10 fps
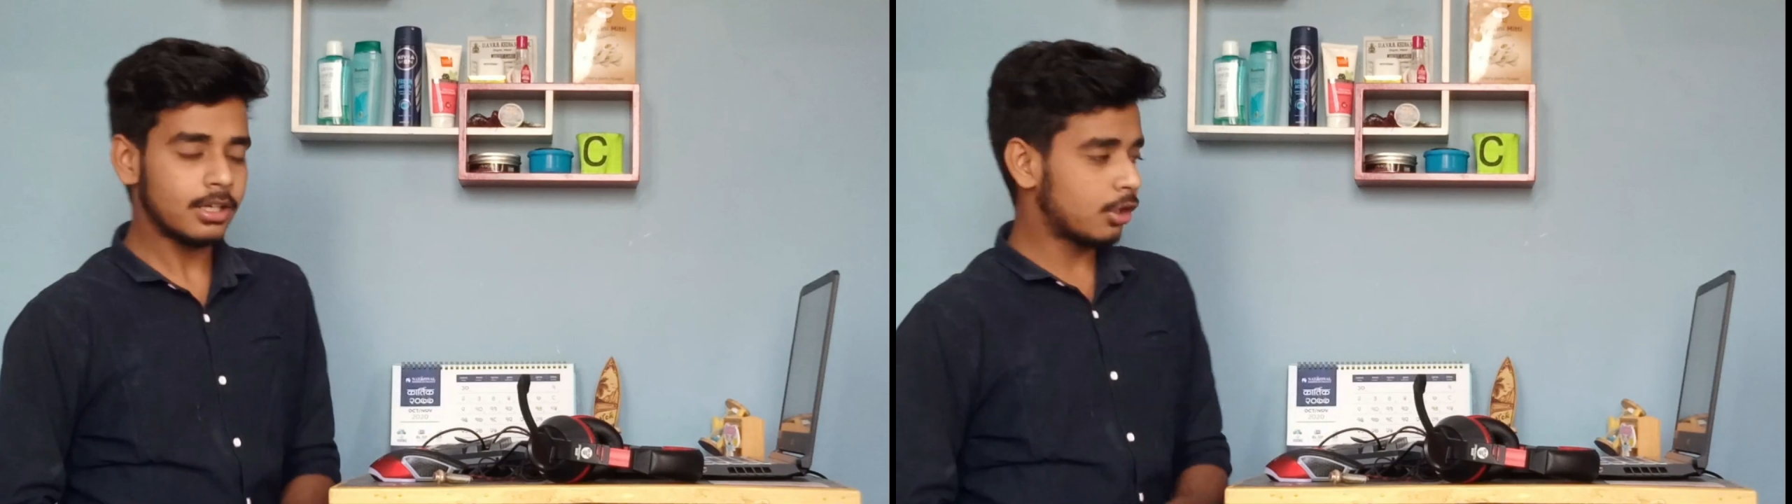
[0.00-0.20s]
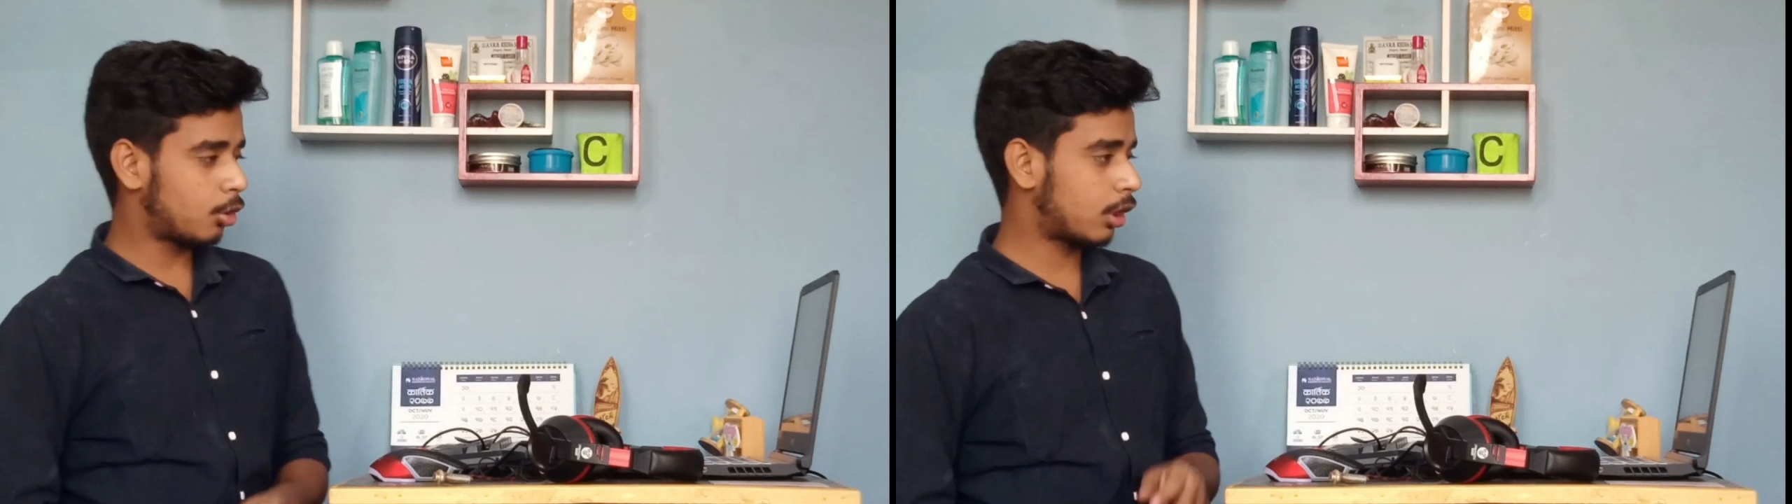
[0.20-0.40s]

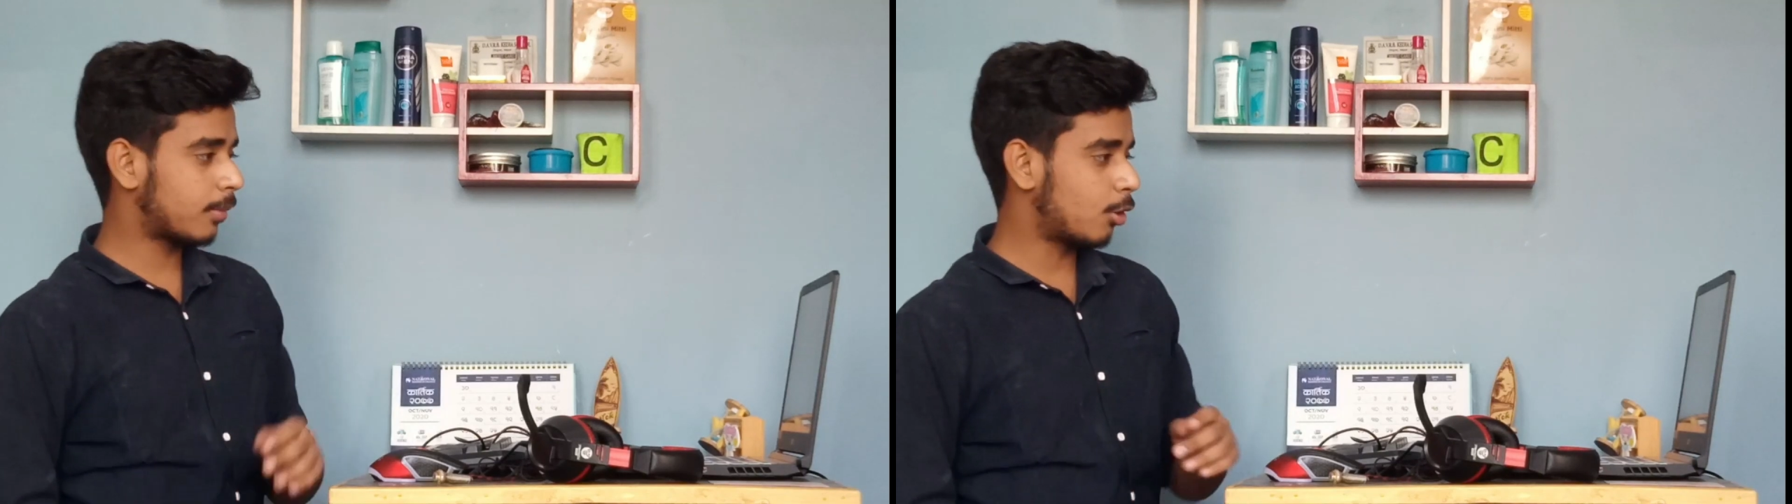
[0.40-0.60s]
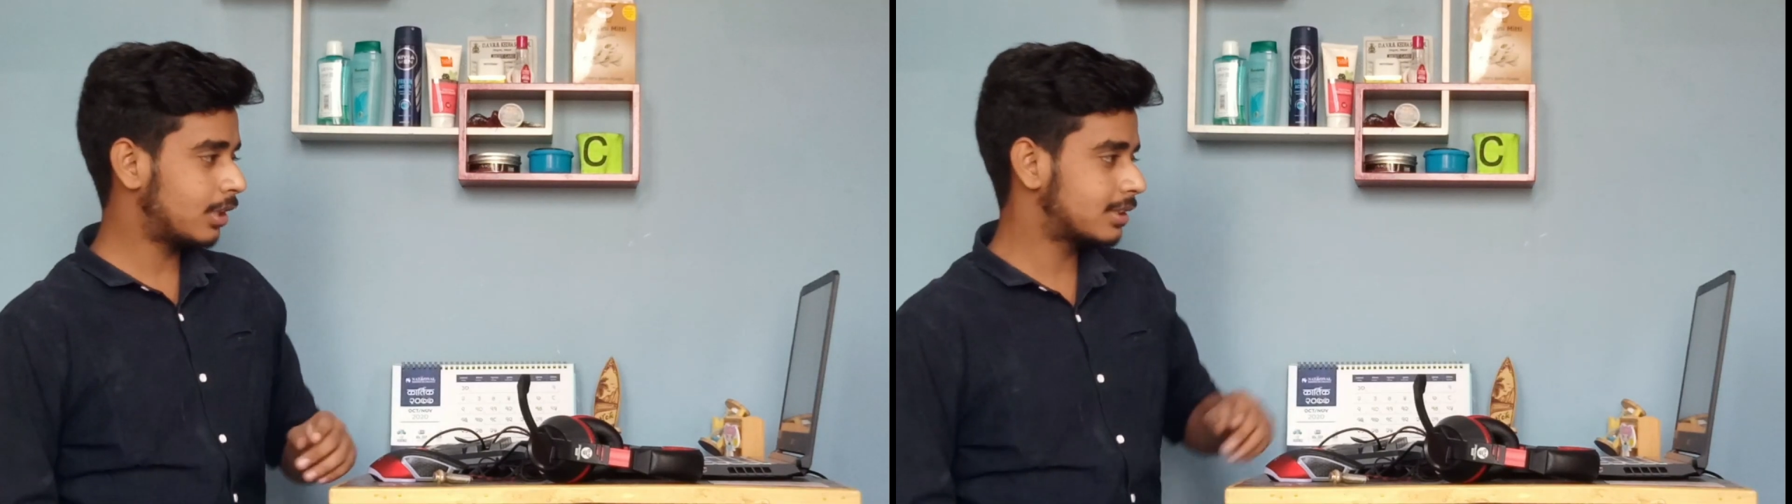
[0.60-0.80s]
talking
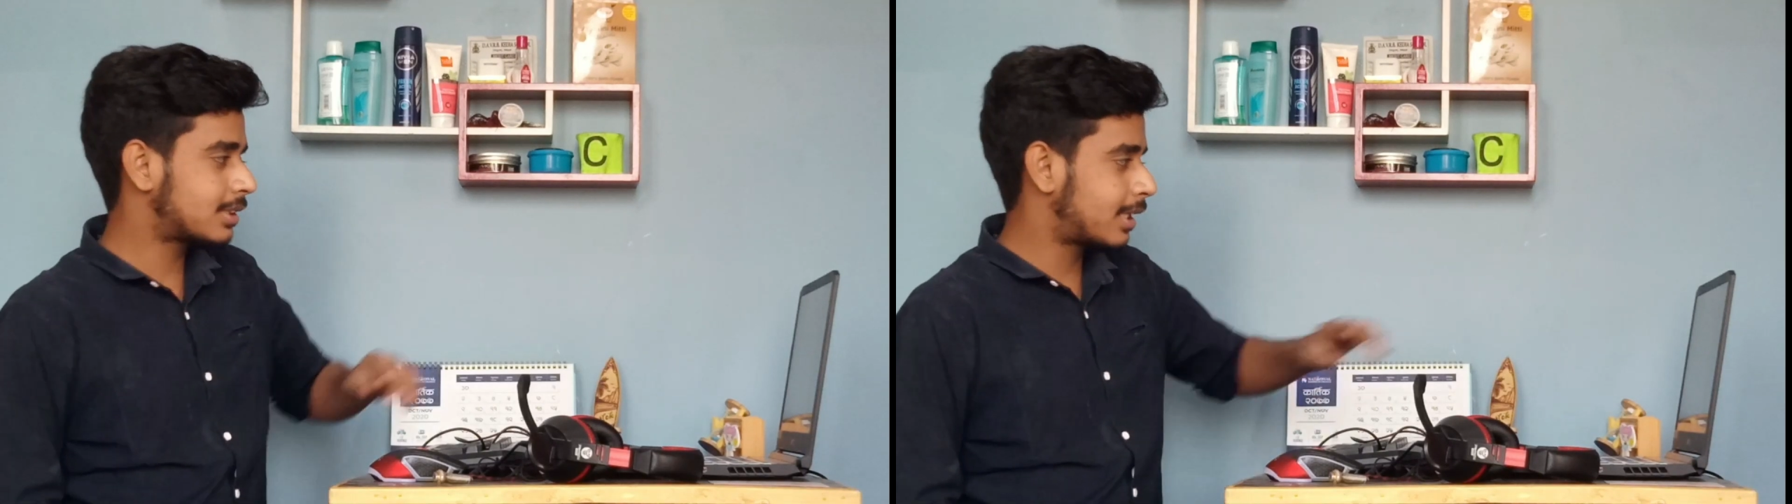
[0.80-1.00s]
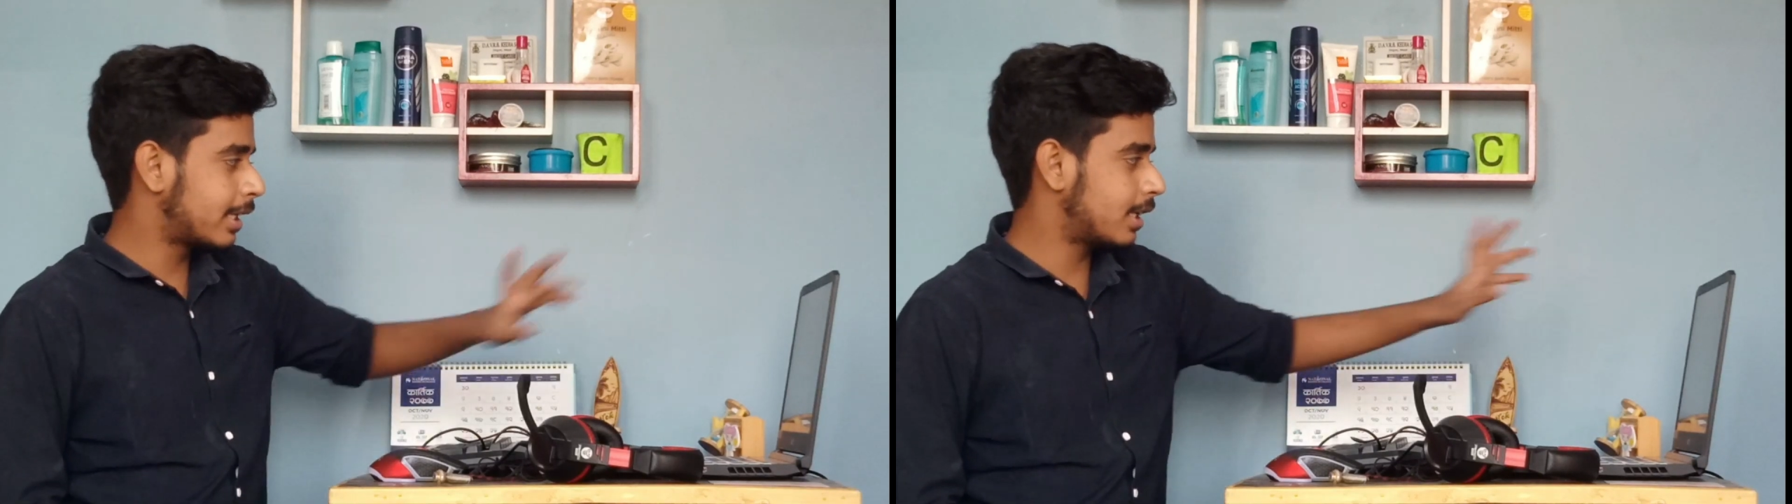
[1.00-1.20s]
about the
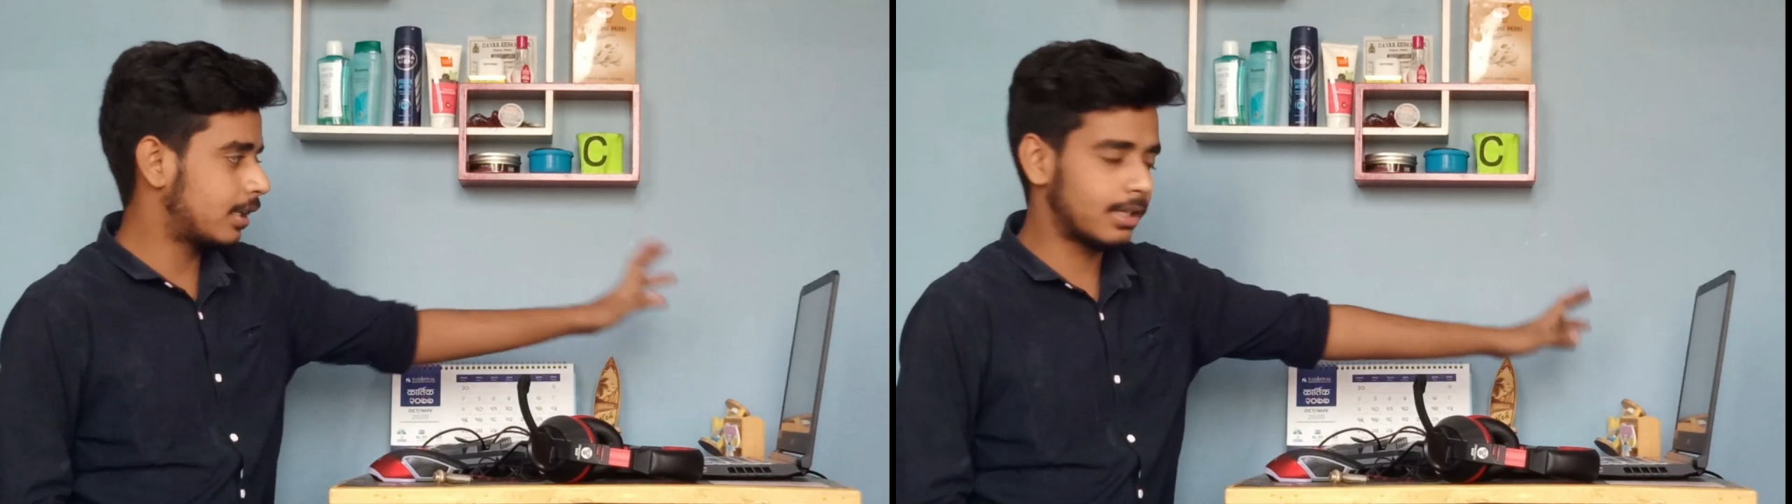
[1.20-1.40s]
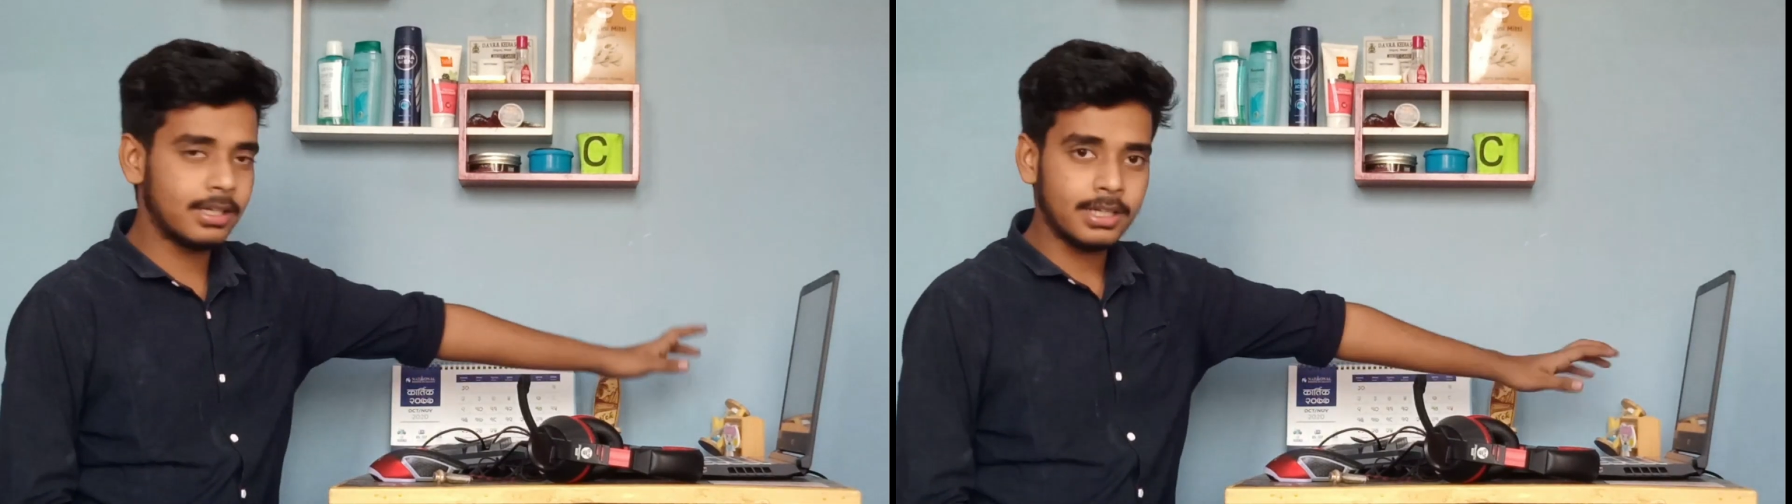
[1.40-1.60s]
screen,